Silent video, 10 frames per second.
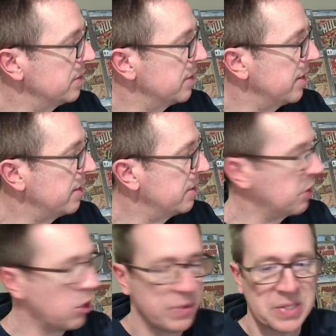
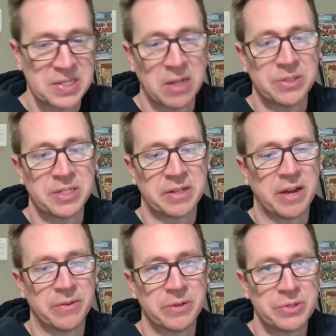all these skeleton
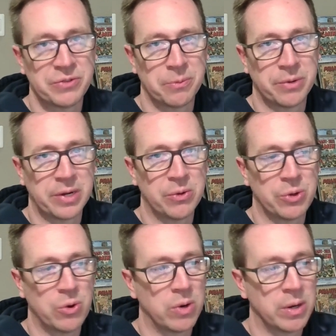covers from pre-code
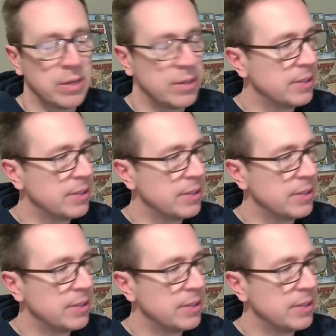horror